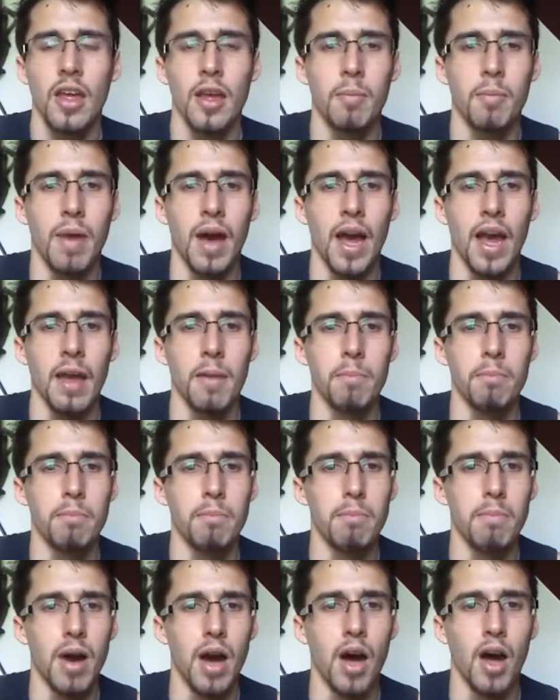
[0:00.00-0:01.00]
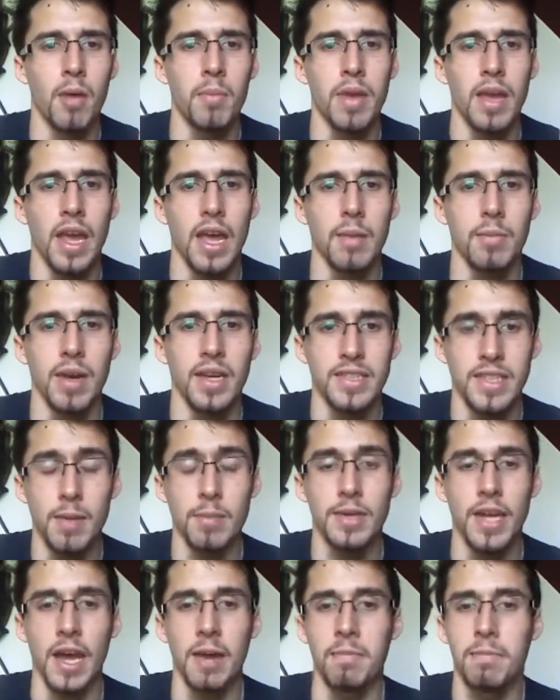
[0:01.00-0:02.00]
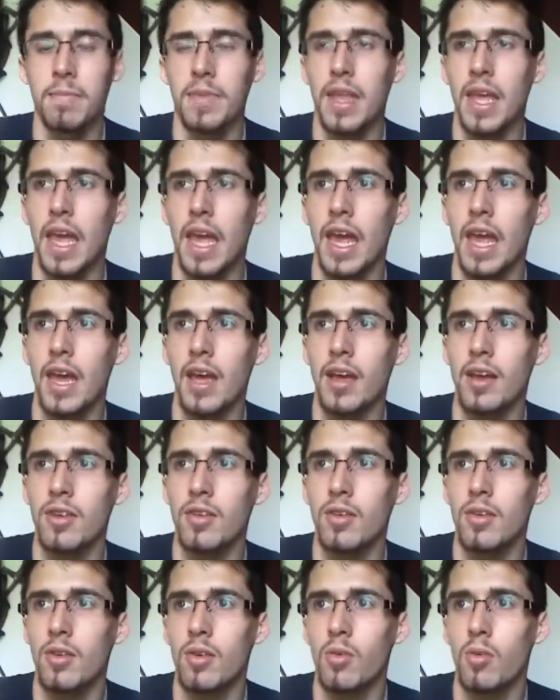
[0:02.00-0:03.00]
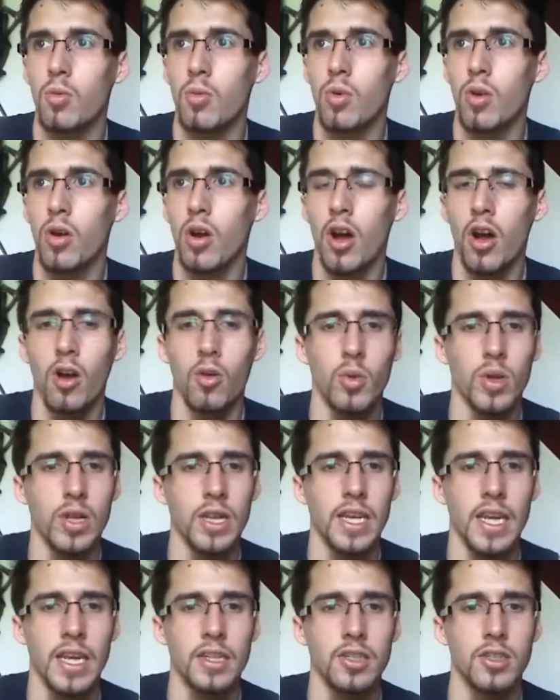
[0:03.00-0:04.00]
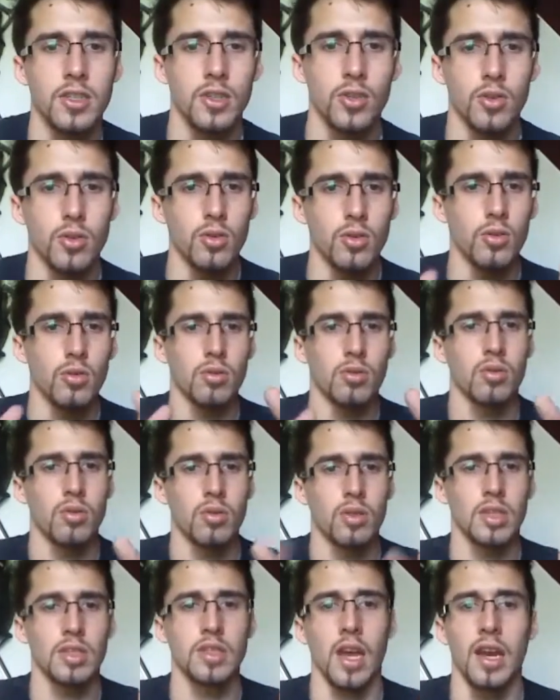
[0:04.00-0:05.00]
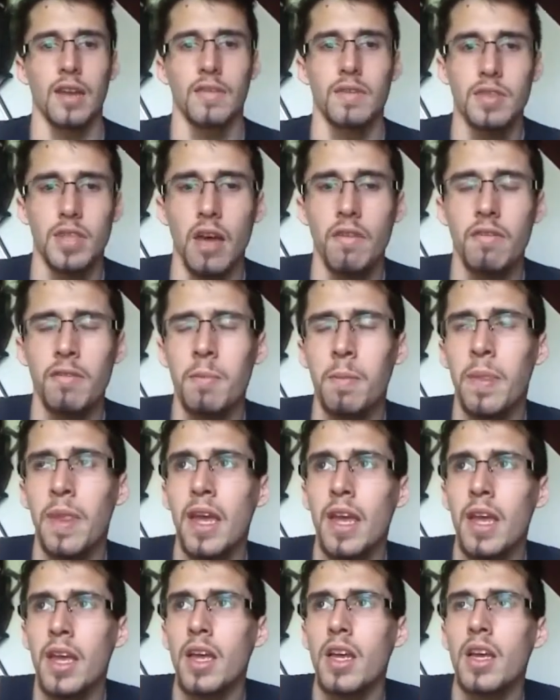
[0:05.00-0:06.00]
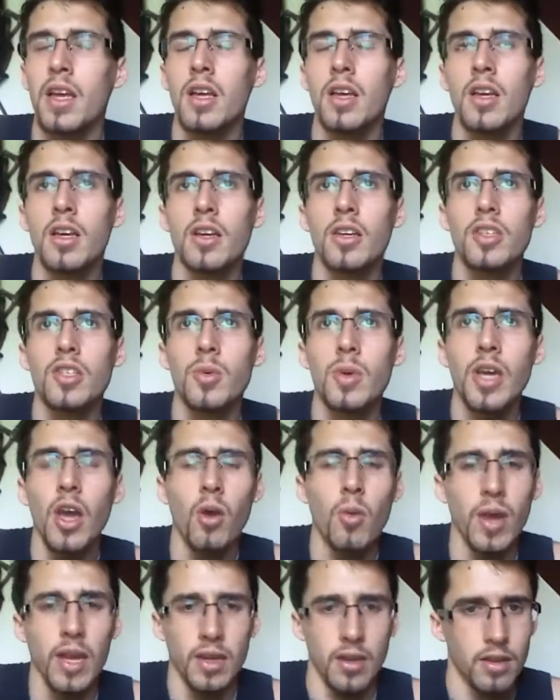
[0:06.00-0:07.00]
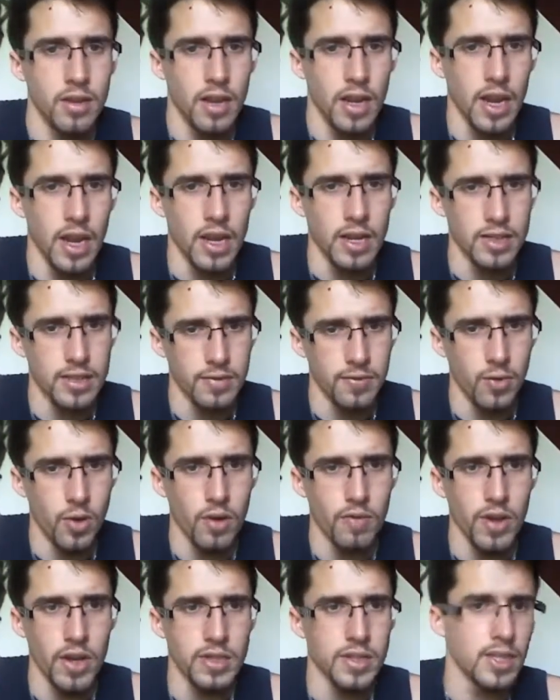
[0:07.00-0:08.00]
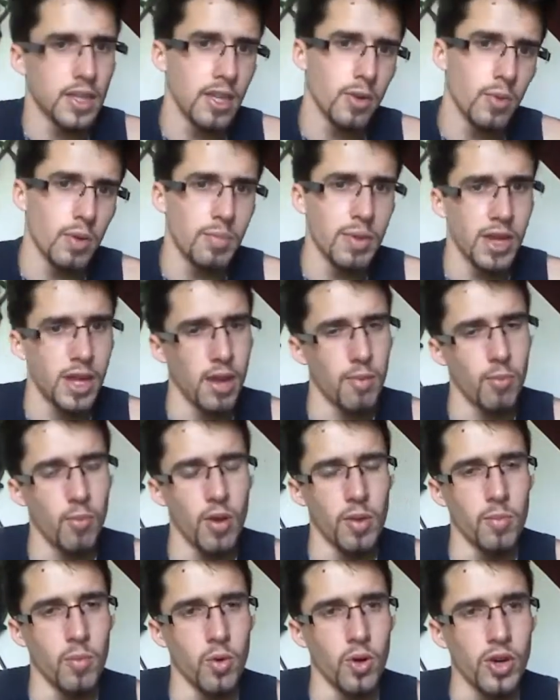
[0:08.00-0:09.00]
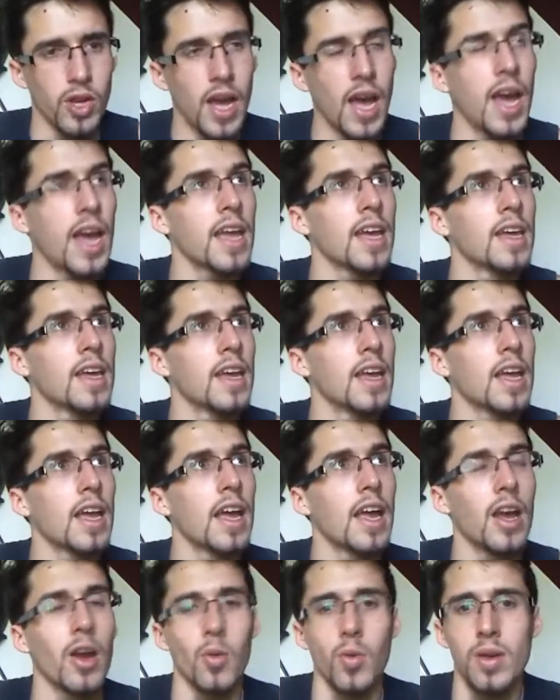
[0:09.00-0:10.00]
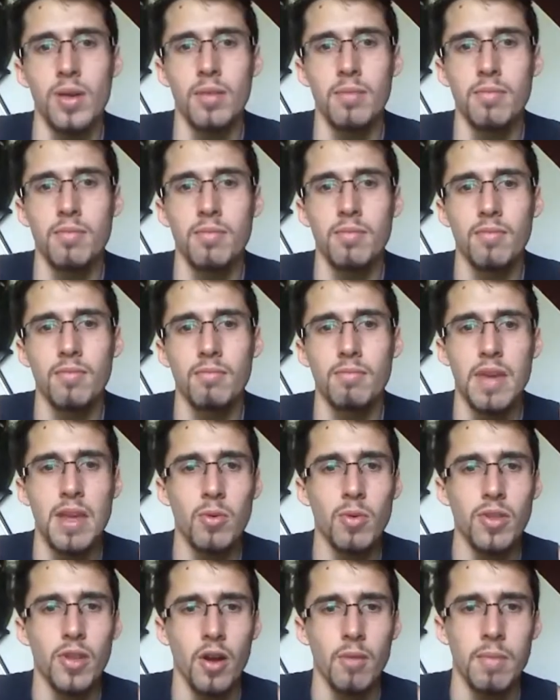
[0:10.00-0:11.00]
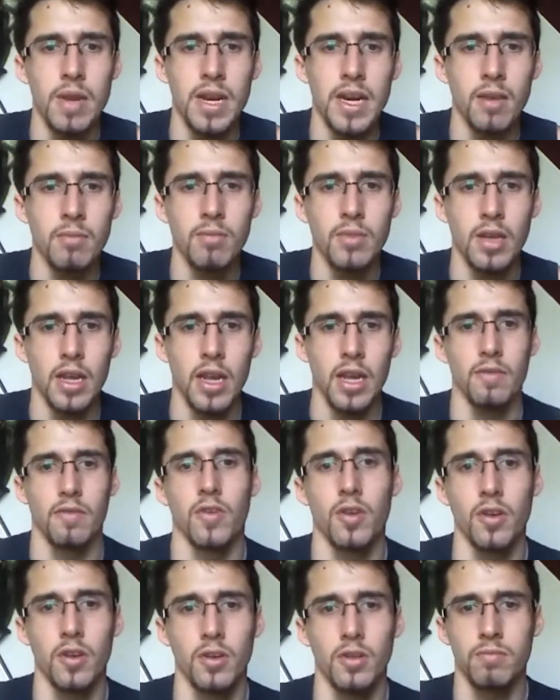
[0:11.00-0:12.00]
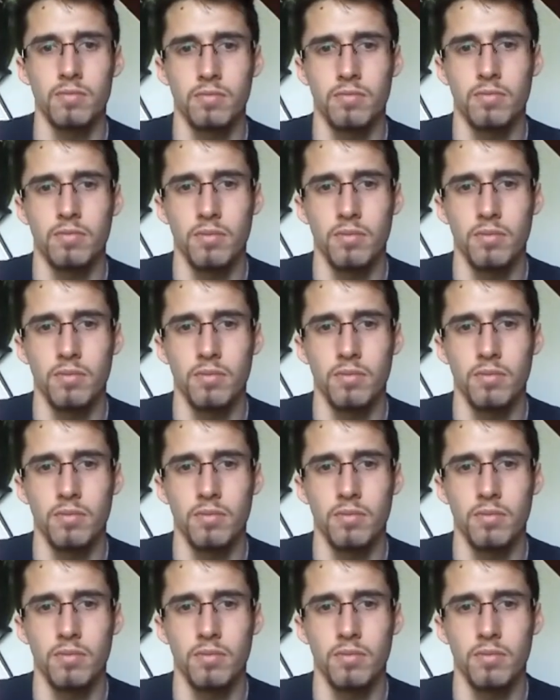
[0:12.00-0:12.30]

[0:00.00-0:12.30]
my mom, and my stepdad. And we're all really into this kind of stuff. So we go in, and it's the four of us, and then we pick up one more guy. We meet with our medium, and for